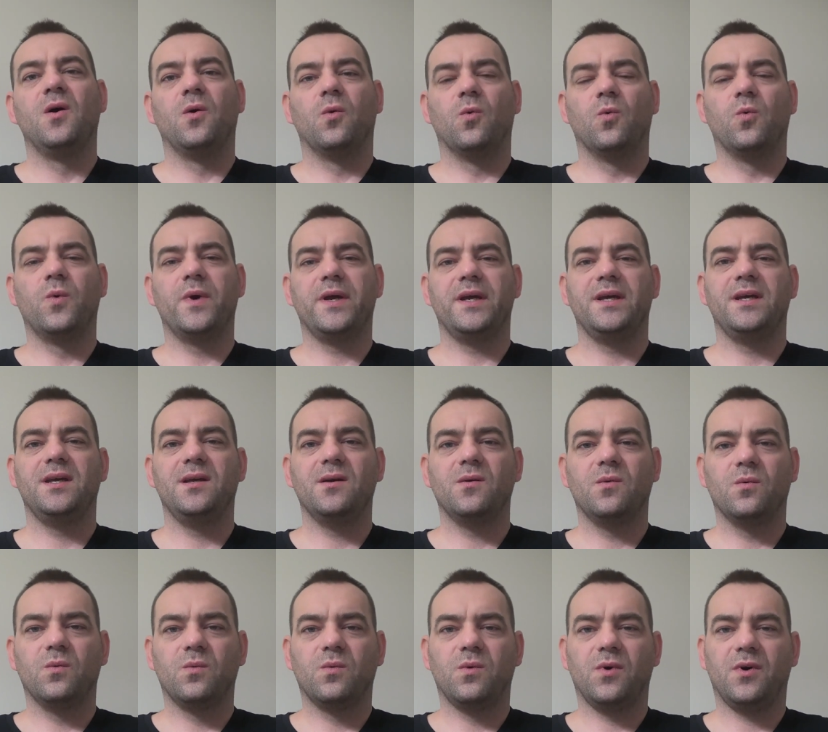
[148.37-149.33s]
We
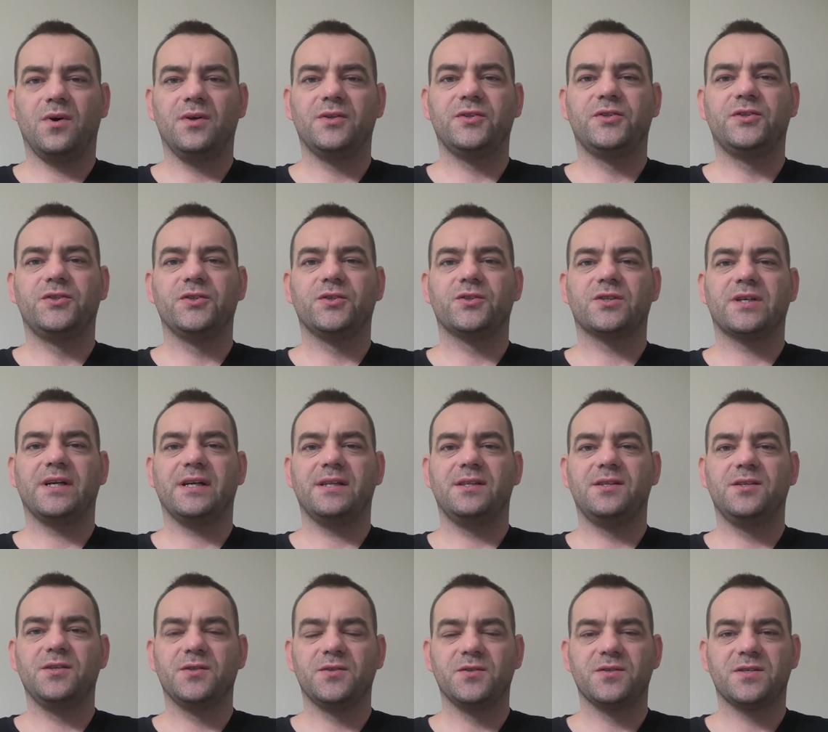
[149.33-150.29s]
want to
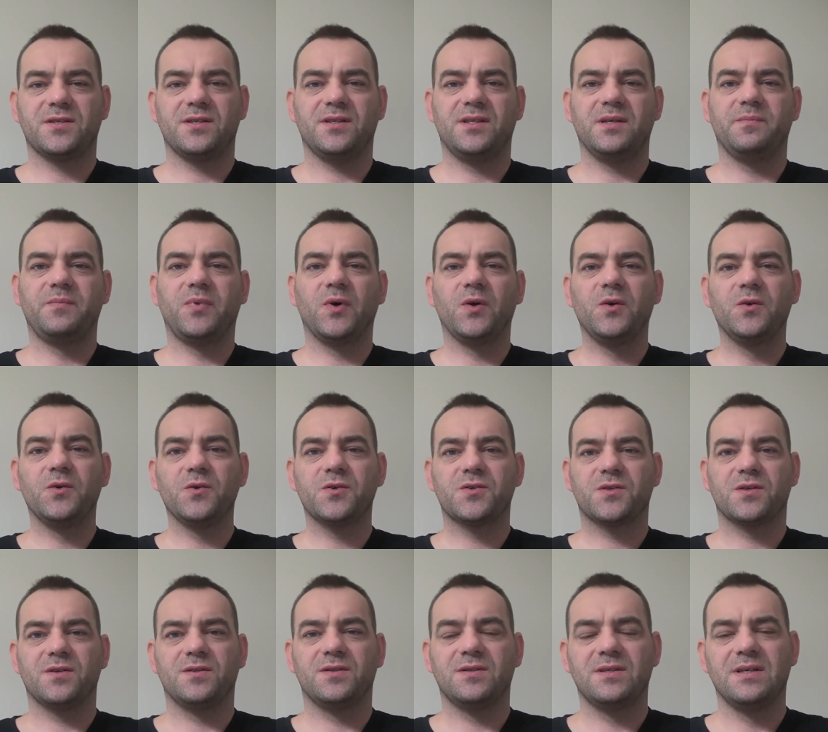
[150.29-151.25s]
reduce the
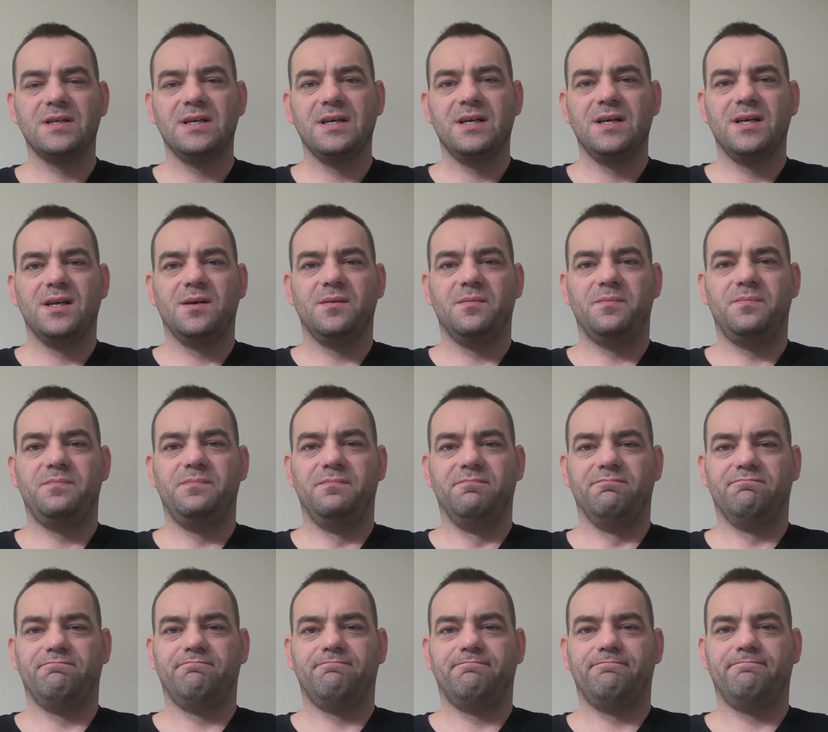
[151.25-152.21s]
pollution
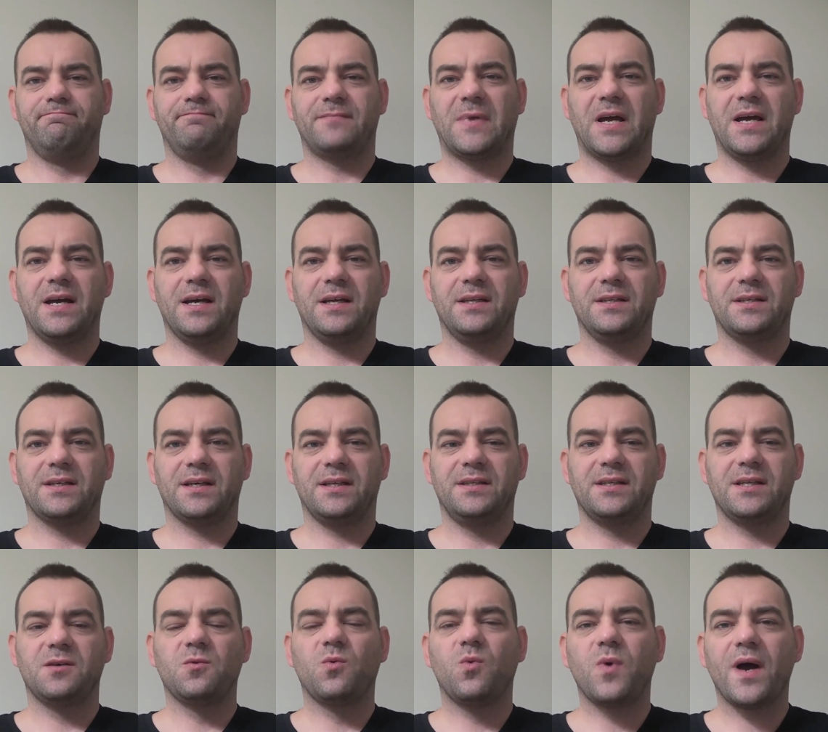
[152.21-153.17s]
um, and,
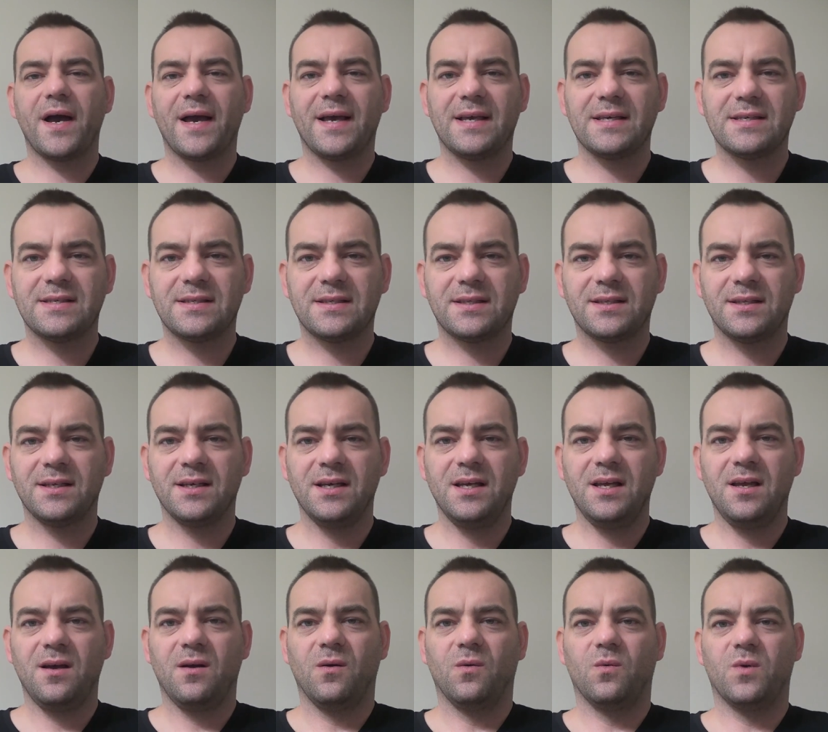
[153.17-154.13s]
and uh, the waste
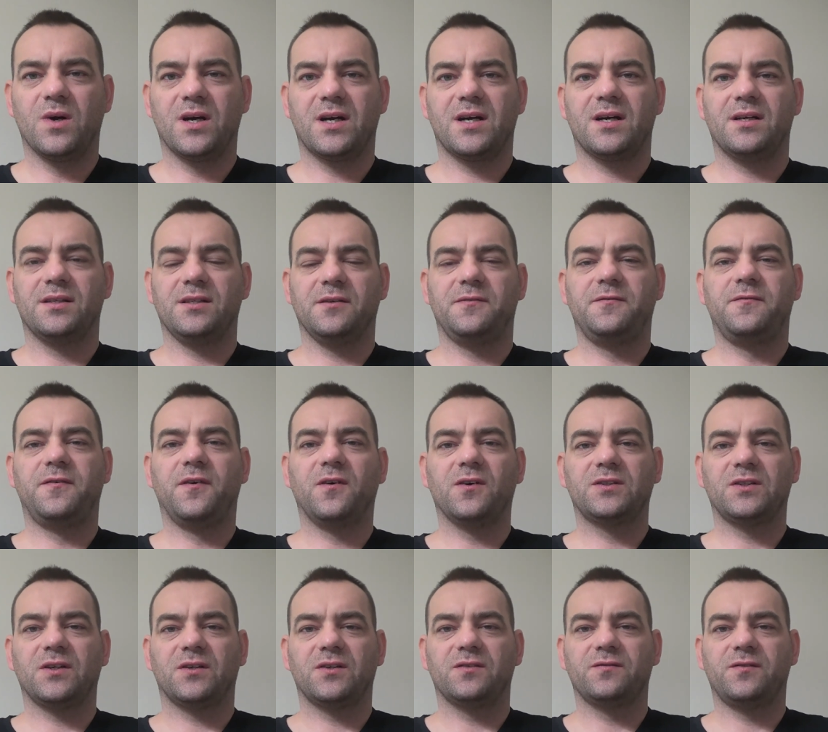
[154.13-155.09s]
where the
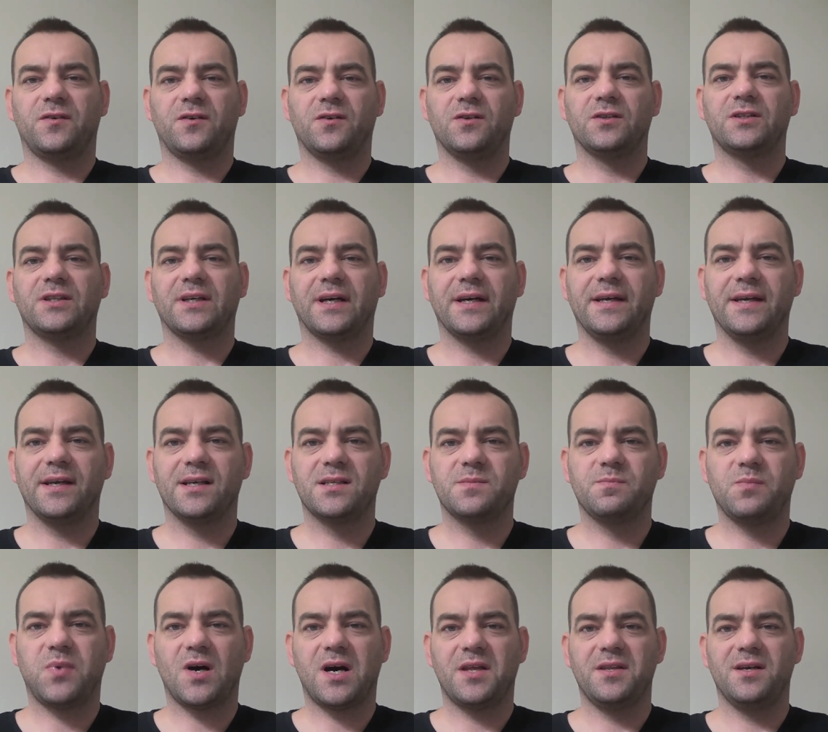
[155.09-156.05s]

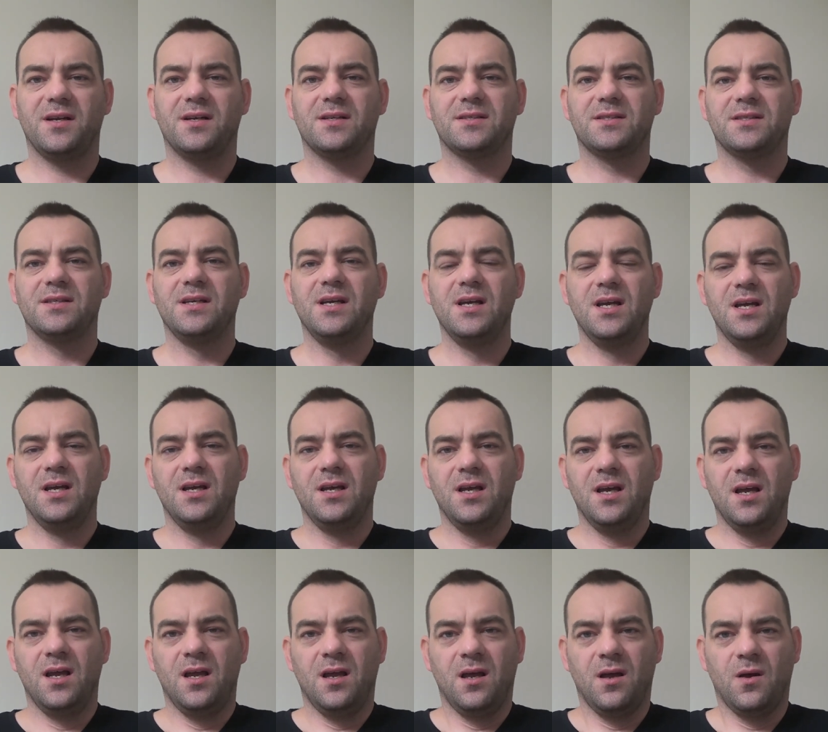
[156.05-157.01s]
photovoltaic panels
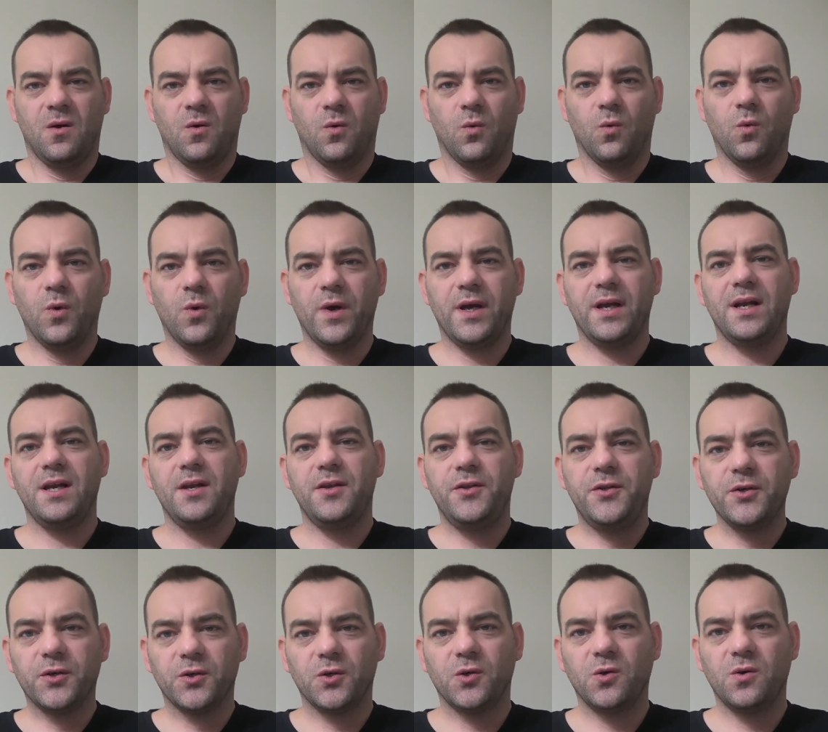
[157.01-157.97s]
will
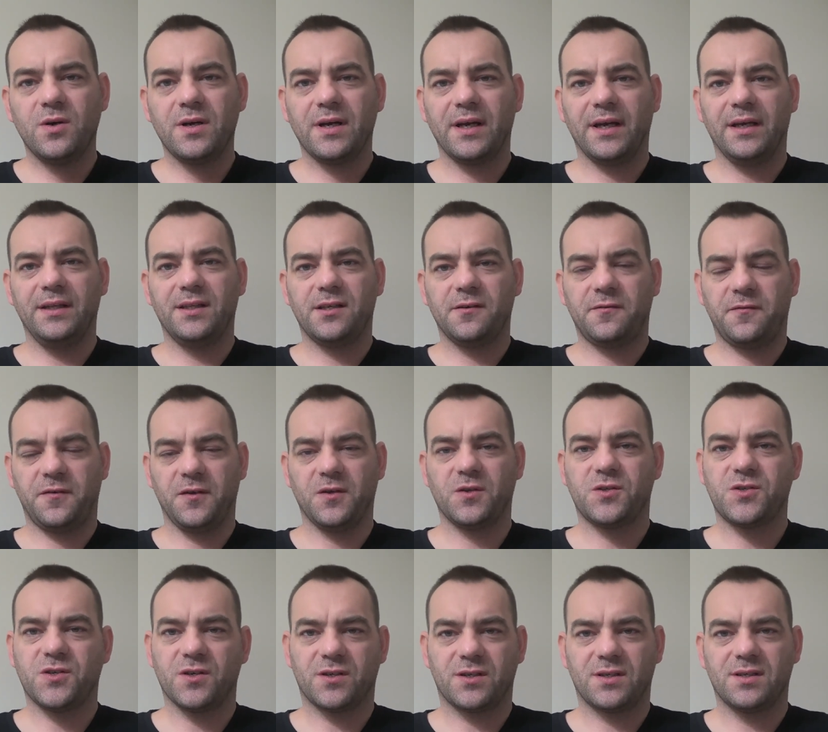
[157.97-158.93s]
do in the
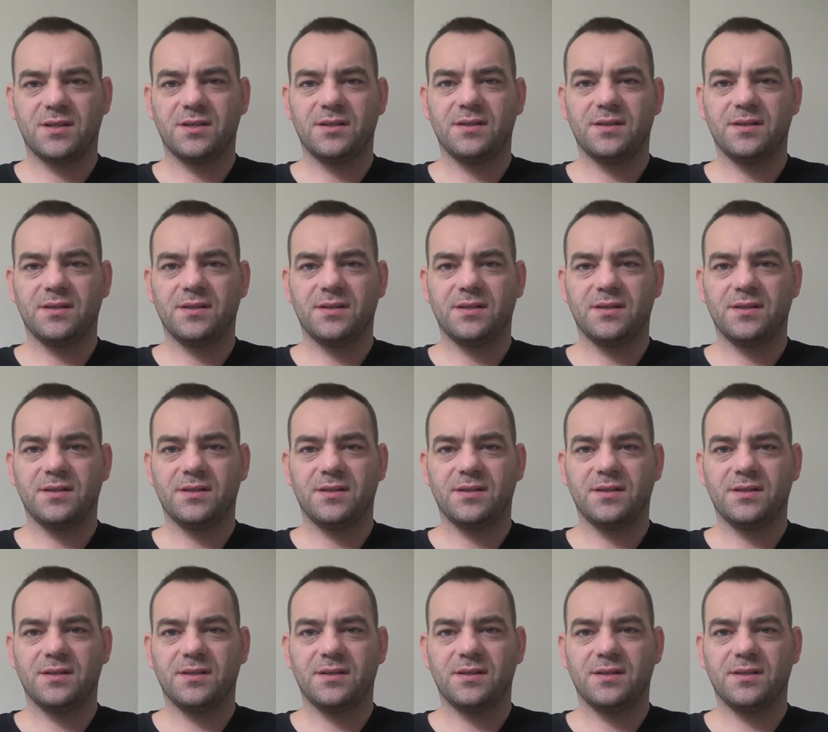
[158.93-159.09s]
future.